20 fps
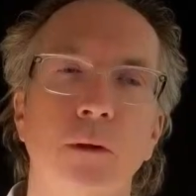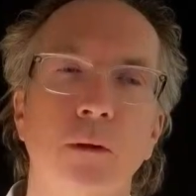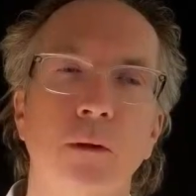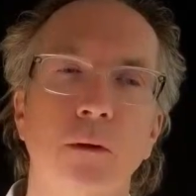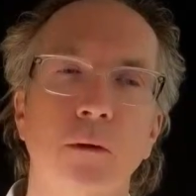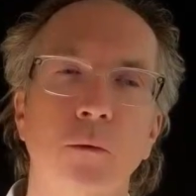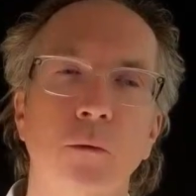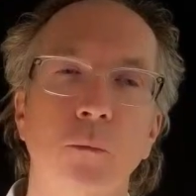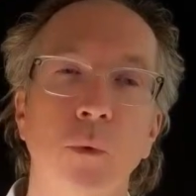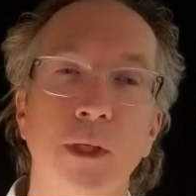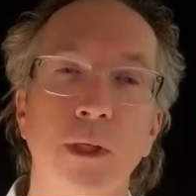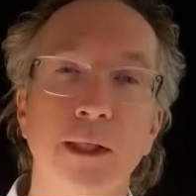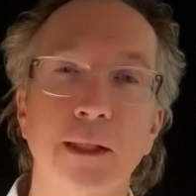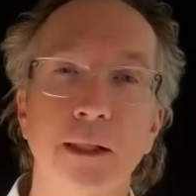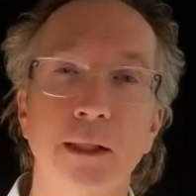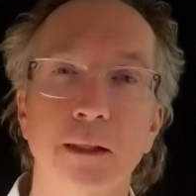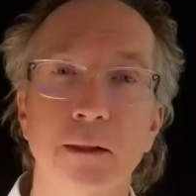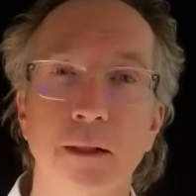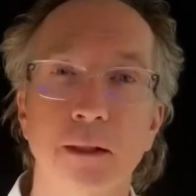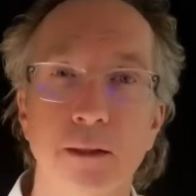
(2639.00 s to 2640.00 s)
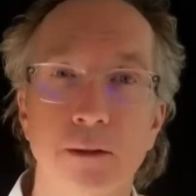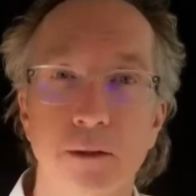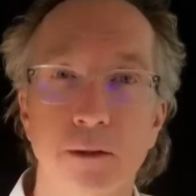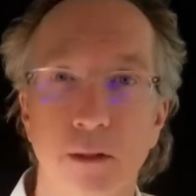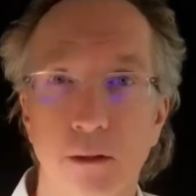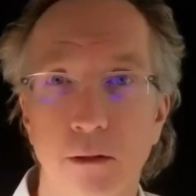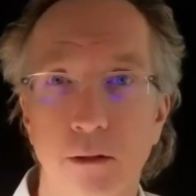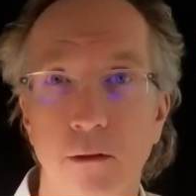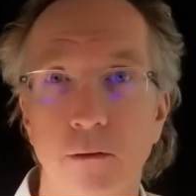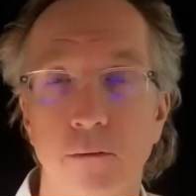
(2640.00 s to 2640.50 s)
we can let
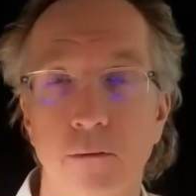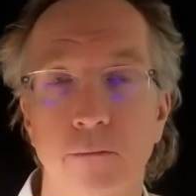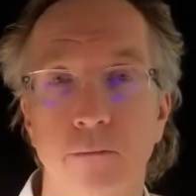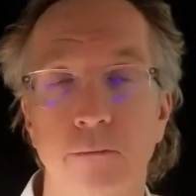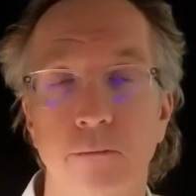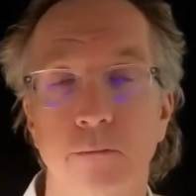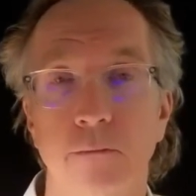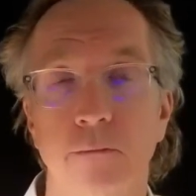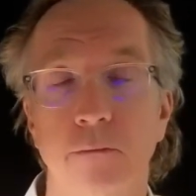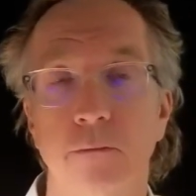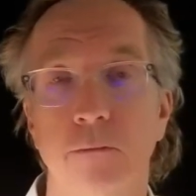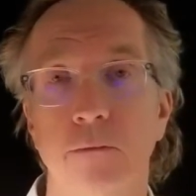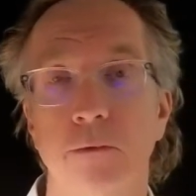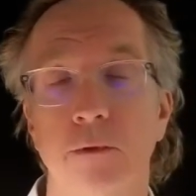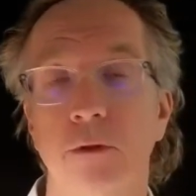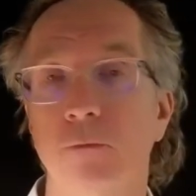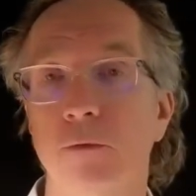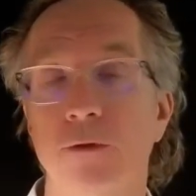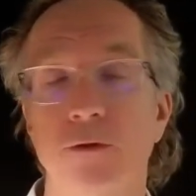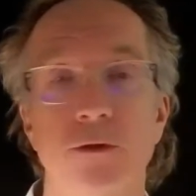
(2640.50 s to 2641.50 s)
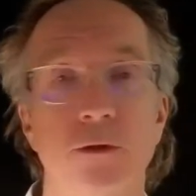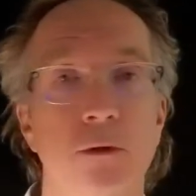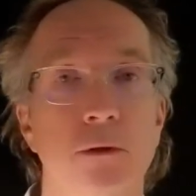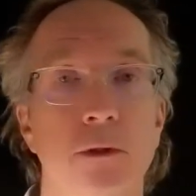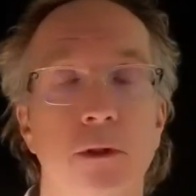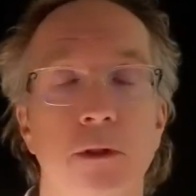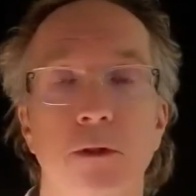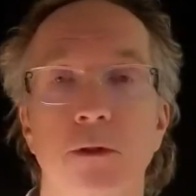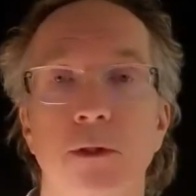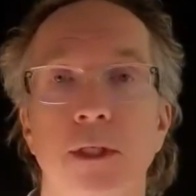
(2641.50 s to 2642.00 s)
go of what's no
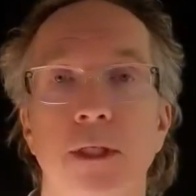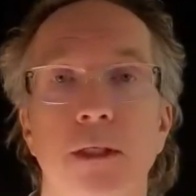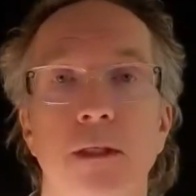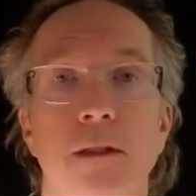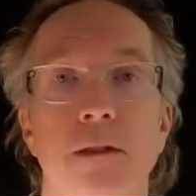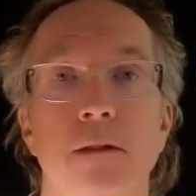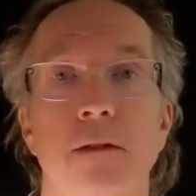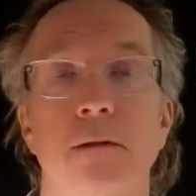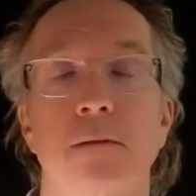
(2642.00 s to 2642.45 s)
longer needed